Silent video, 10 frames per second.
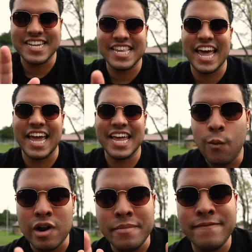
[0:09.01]
Stay.
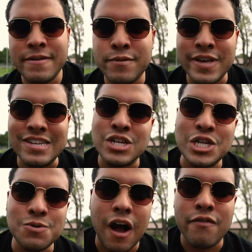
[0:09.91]
One of my favorite things to
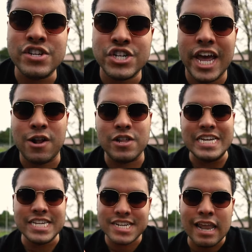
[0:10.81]
do on this channel
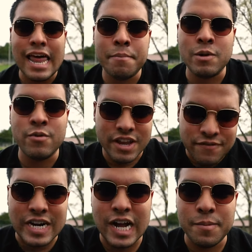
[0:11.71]
is collabing with
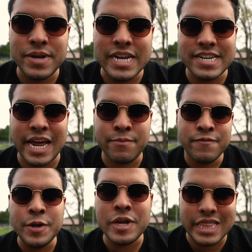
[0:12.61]
different companies and
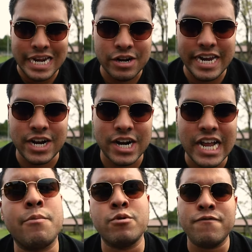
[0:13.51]
reviewing their gear.
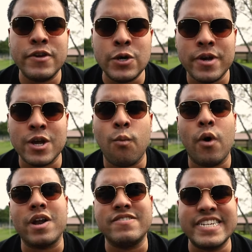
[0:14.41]
I'm reviewing
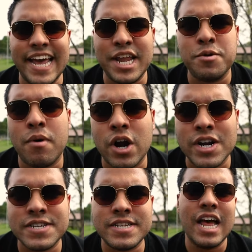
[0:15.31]
one of
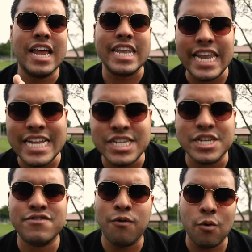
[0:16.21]
Sandmarc's
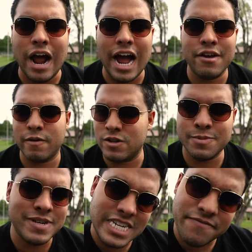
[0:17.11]
lenses for iPhone,
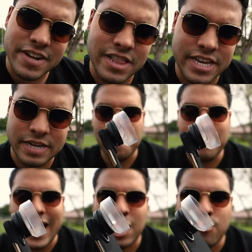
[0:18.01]
specifically the
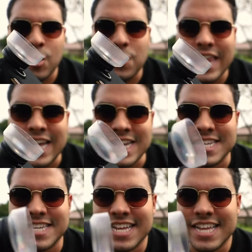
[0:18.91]
macro
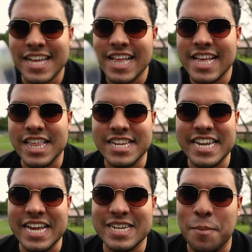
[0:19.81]
lens. This
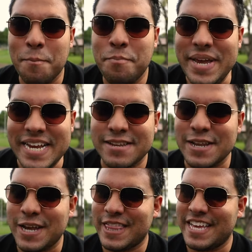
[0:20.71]
thing is a
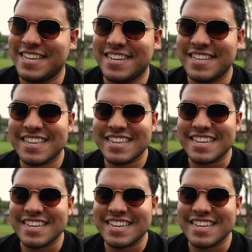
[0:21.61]
beast, look at this.